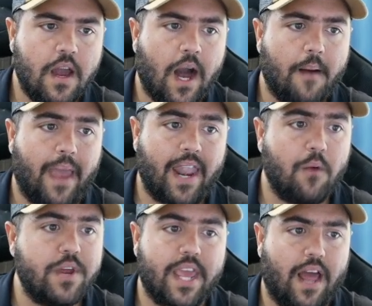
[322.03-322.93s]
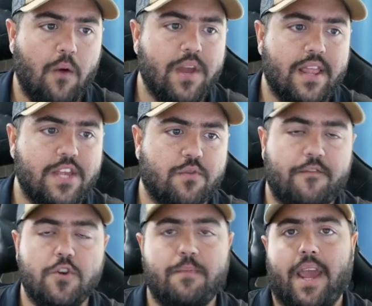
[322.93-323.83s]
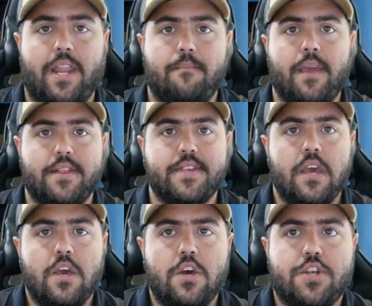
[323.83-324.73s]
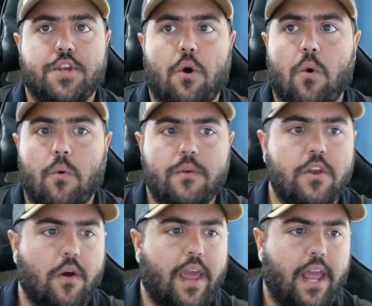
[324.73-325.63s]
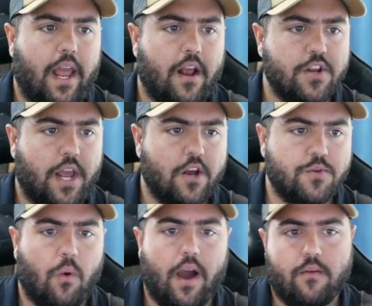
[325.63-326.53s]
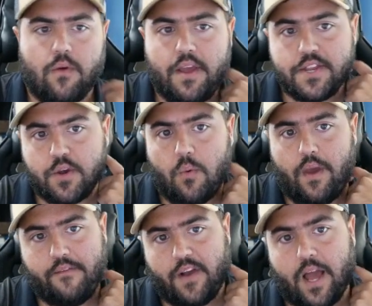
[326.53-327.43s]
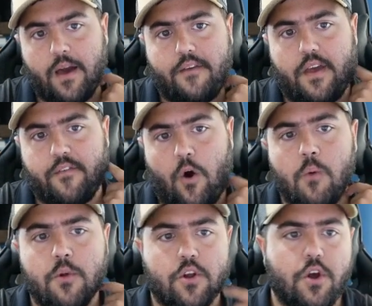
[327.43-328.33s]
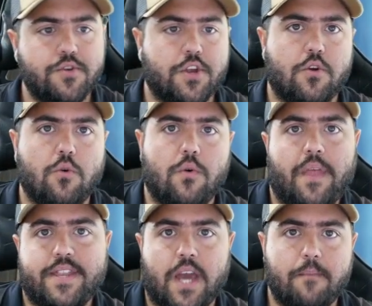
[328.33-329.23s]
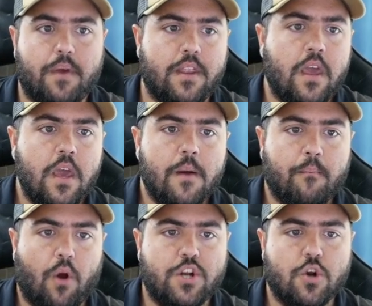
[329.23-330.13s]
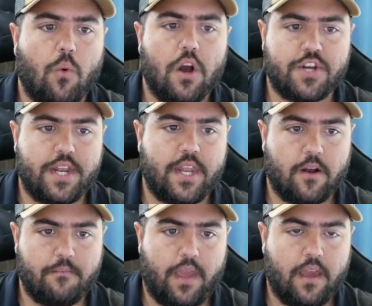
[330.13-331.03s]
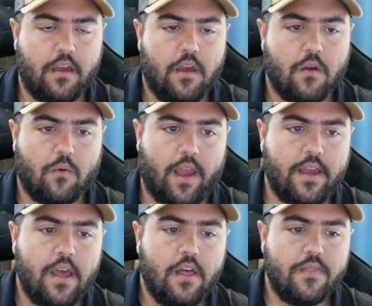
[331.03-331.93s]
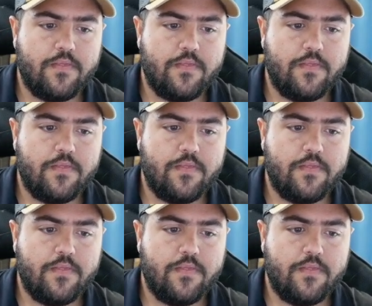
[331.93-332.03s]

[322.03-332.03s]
And I would get these reviews by any means. So, here's why, right? So if a homeowner goes to Google and they type in pressure washing near me, right?